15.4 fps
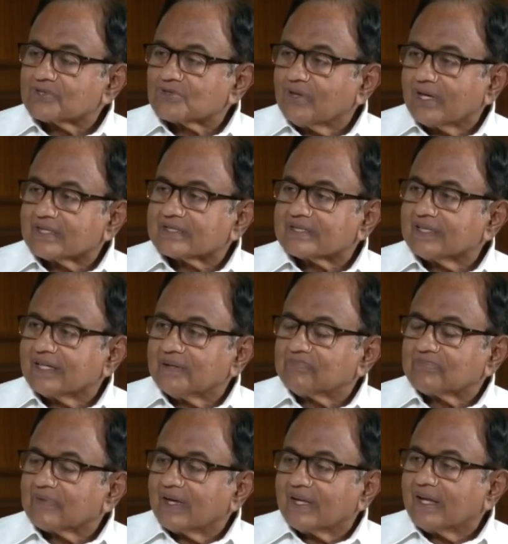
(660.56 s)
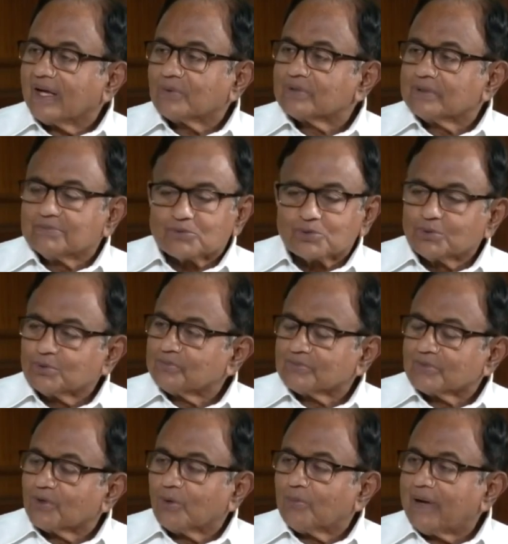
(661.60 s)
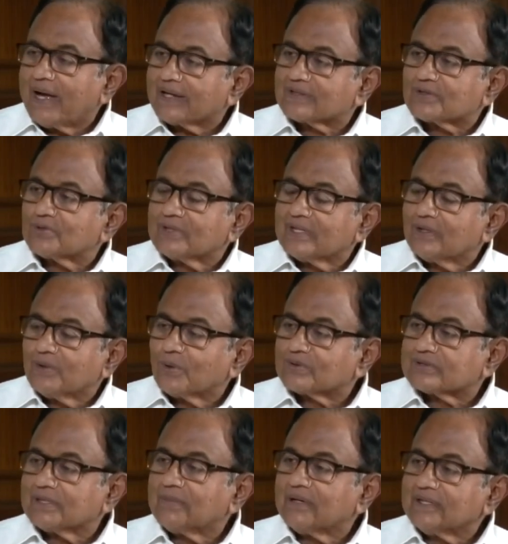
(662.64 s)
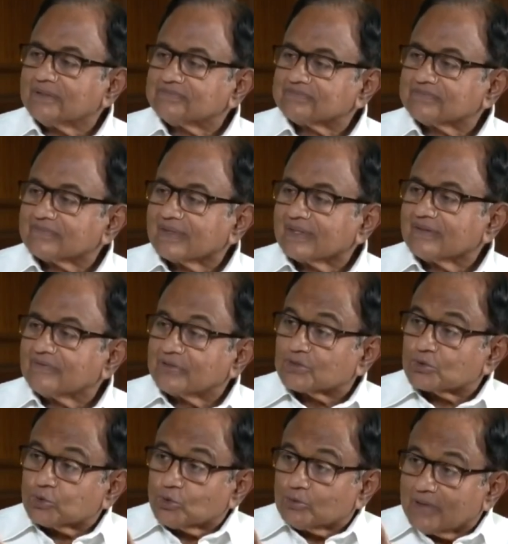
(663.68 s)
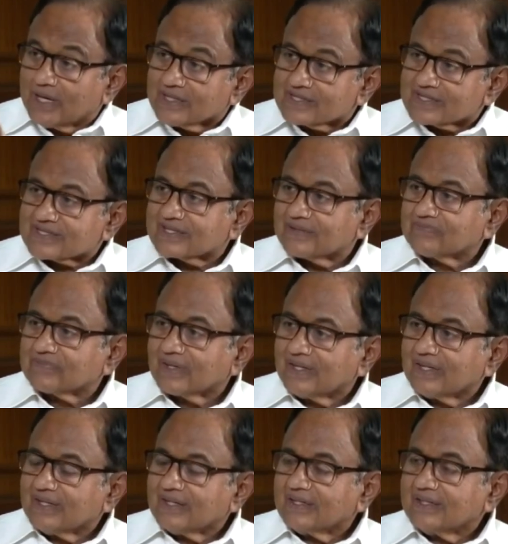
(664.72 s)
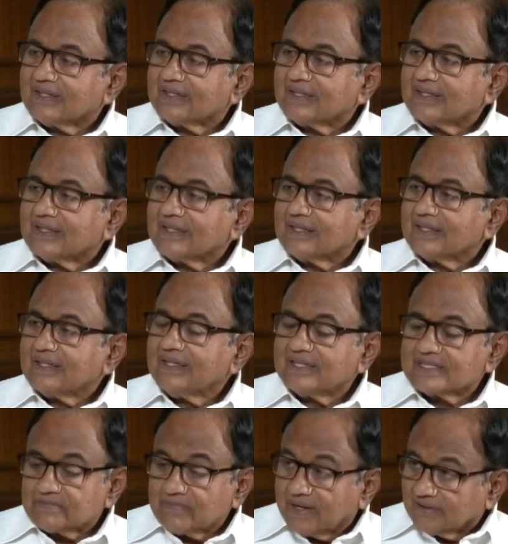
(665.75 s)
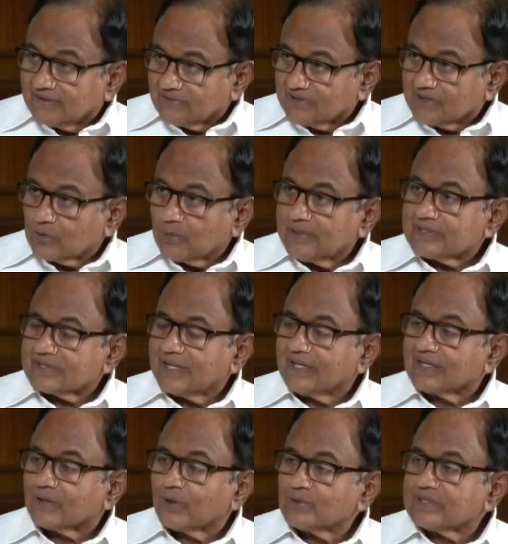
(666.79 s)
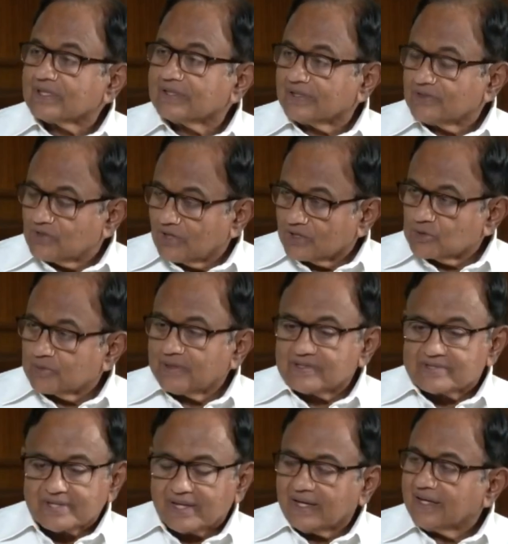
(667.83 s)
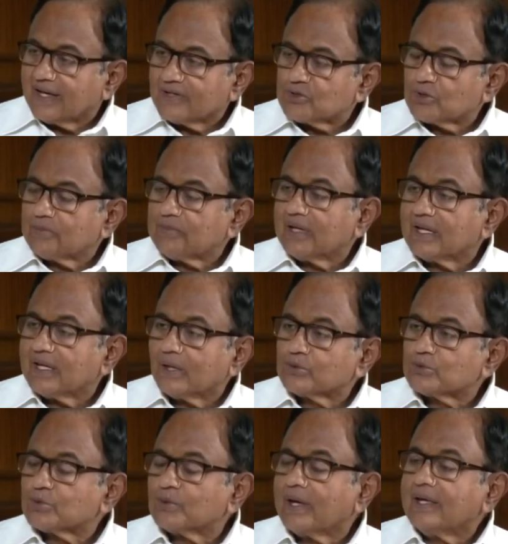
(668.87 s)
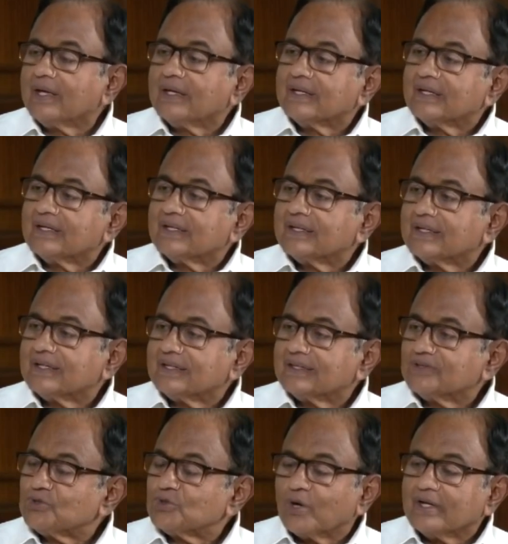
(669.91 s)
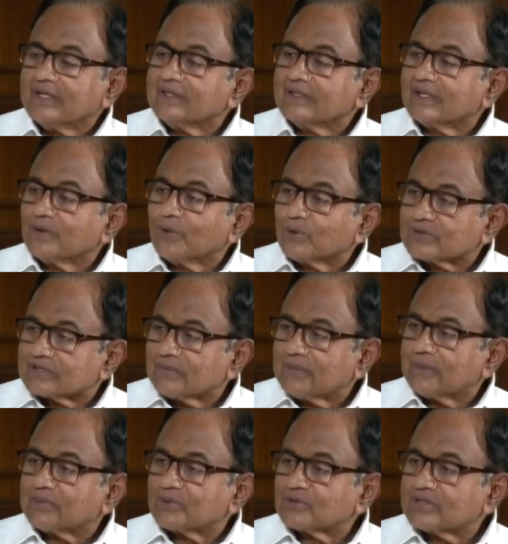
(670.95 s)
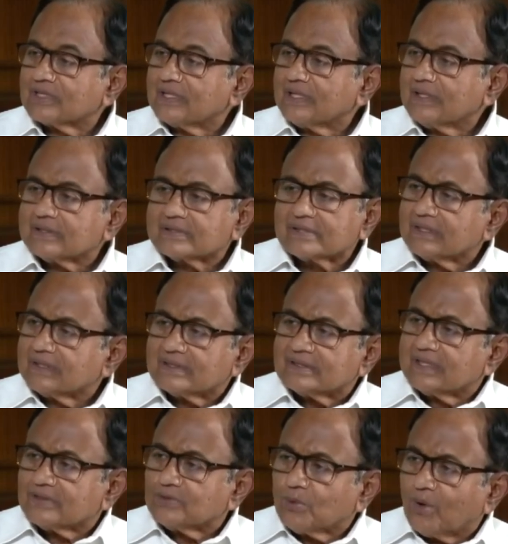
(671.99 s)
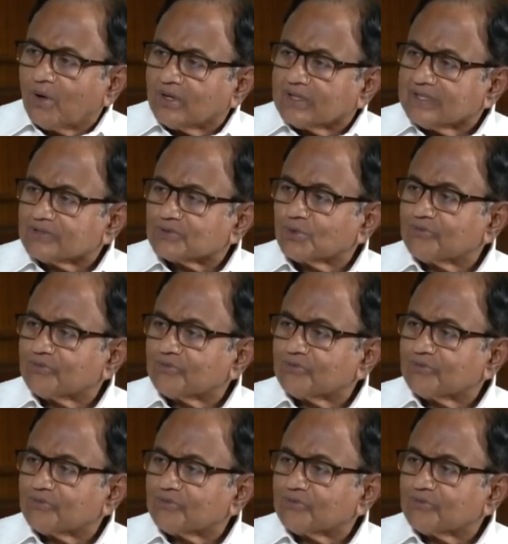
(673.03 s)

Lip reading: not allowed him to go back to the Lok Sabha for 2 months. He has made a request enclosing the judgment saying, I should be allowed to join the Lok Sabha proceedings. There is no order so